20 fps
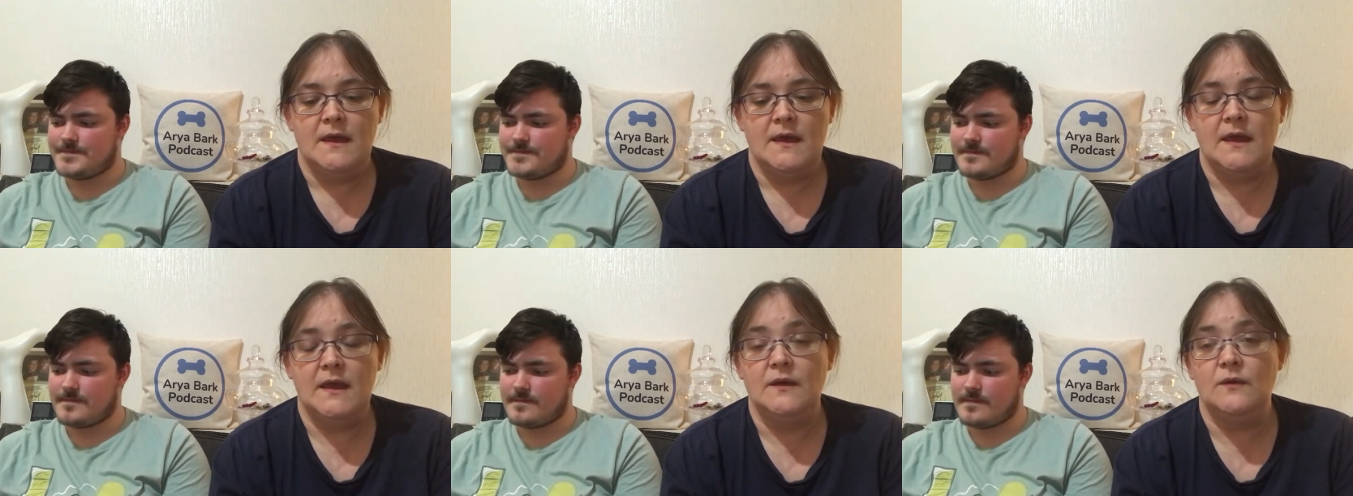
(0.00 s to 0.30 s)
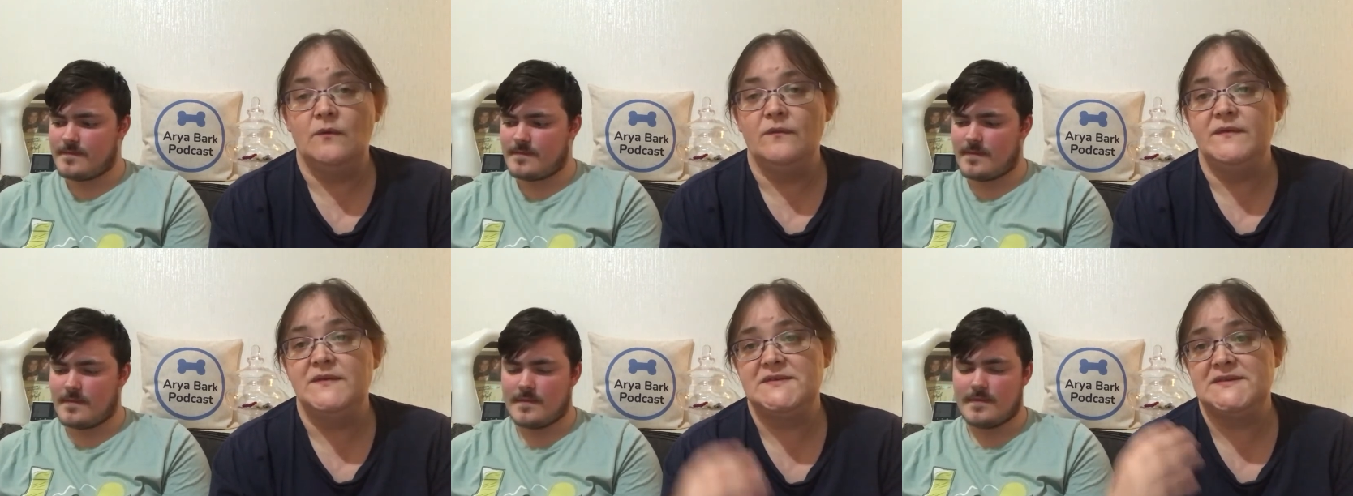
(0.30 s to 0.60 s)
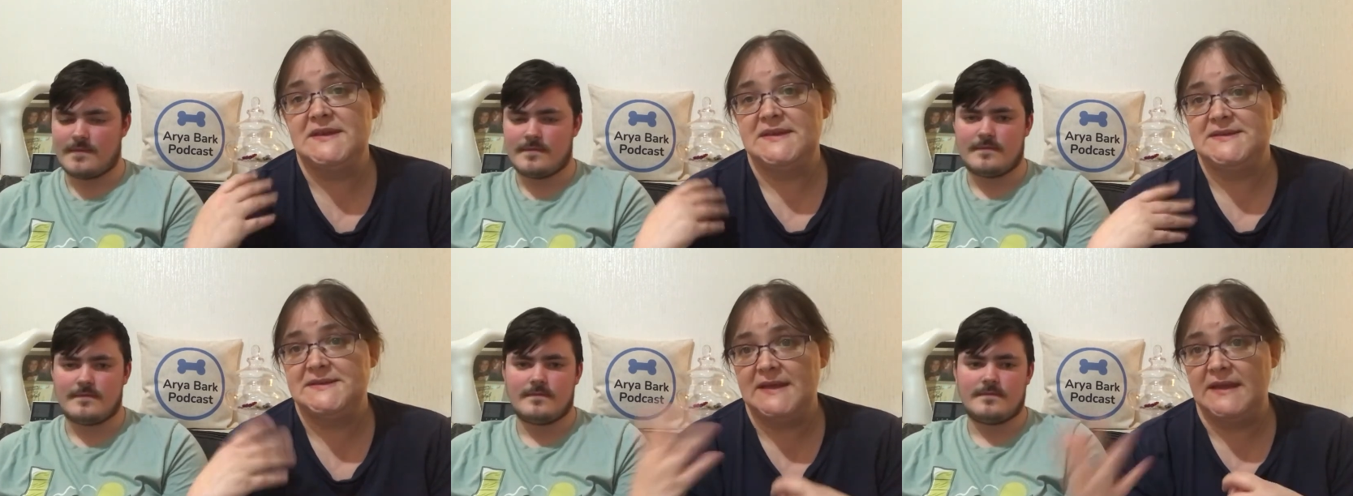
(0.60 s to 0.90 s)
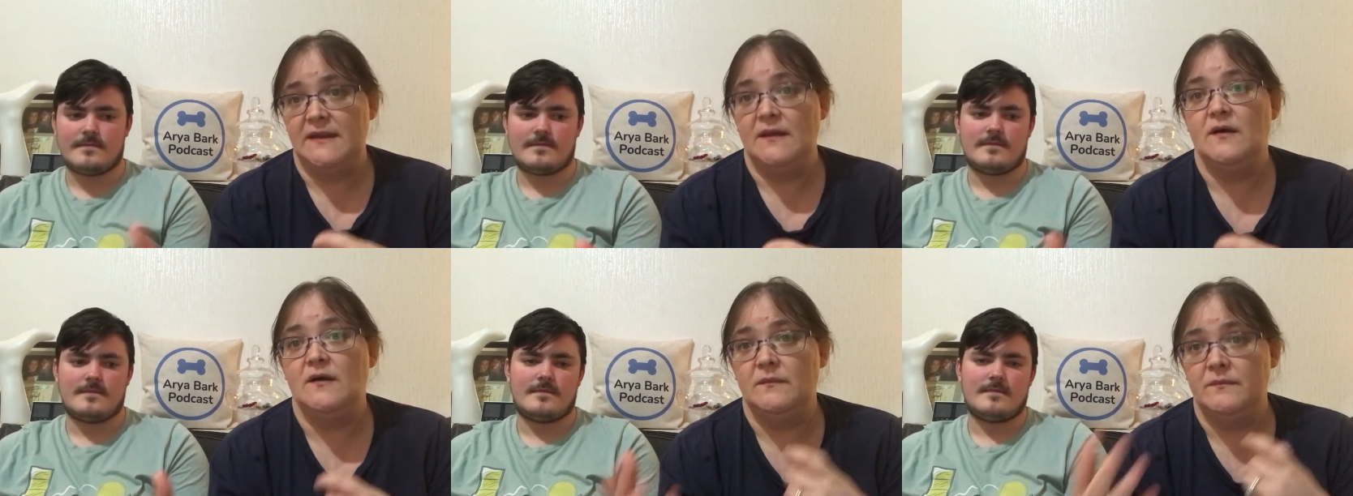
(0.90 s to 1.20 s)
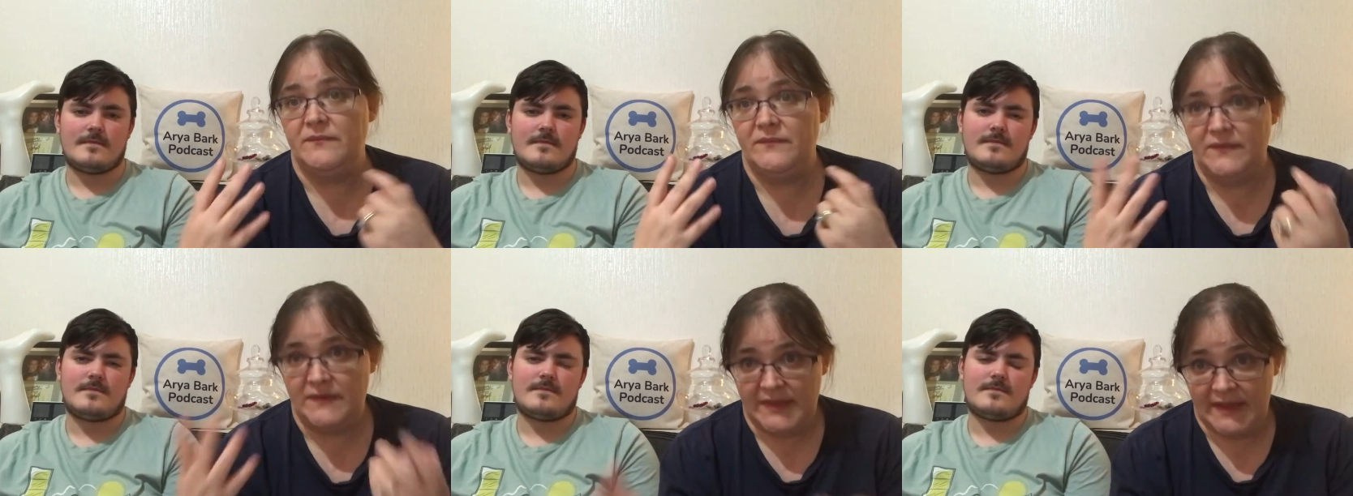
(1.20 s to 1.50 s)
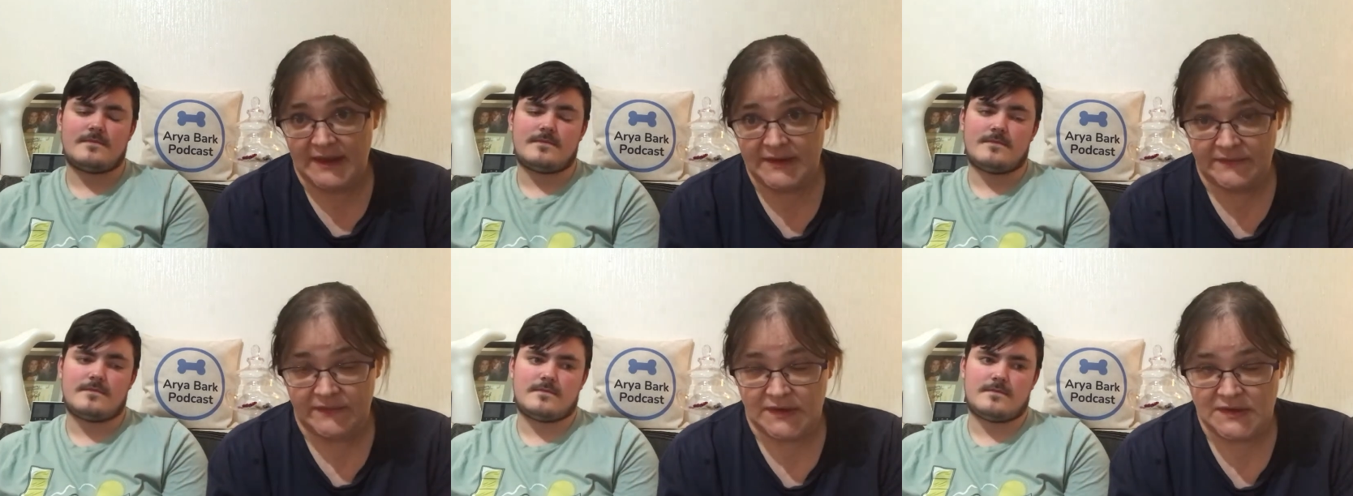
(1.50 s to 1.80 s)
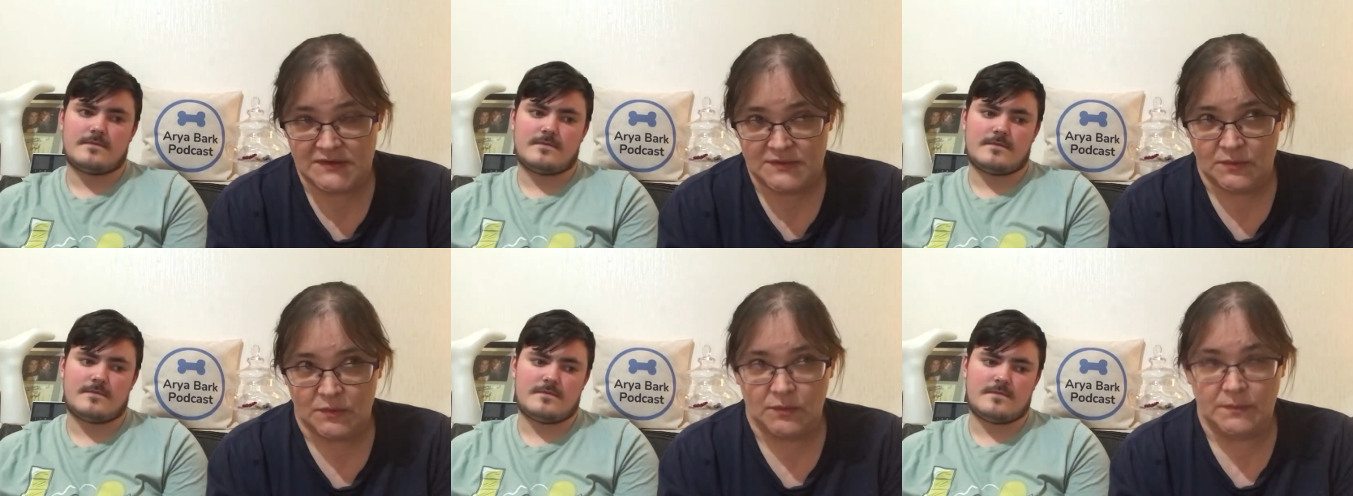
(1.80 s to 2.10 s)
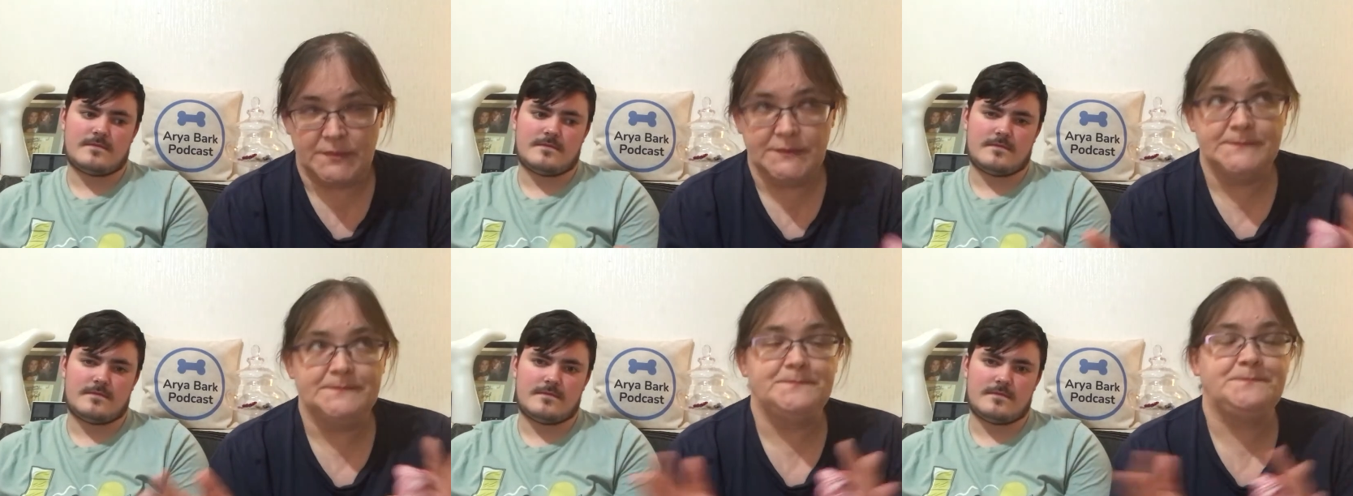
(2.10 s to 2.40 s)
Speaker 1: And obviously I signed up for the advent swap.